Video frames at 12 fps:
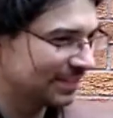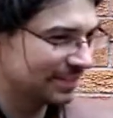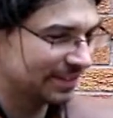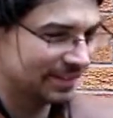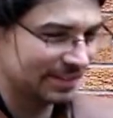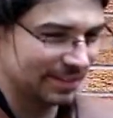
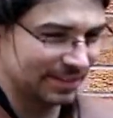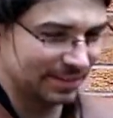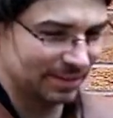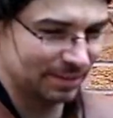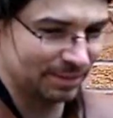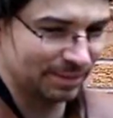
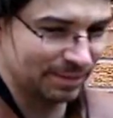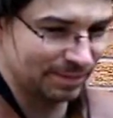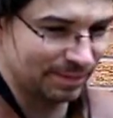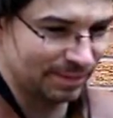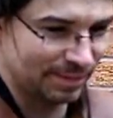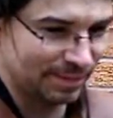
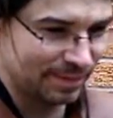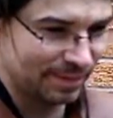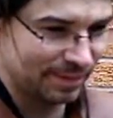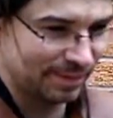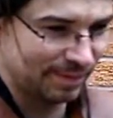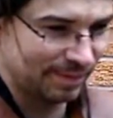
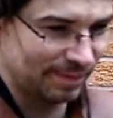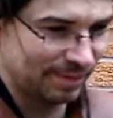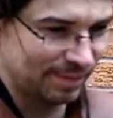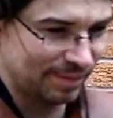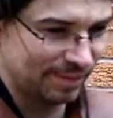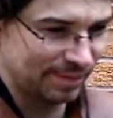
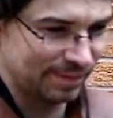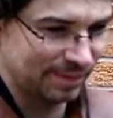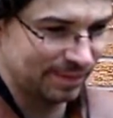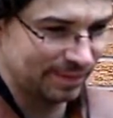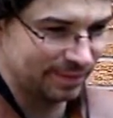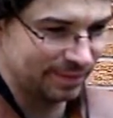
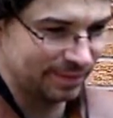(silent)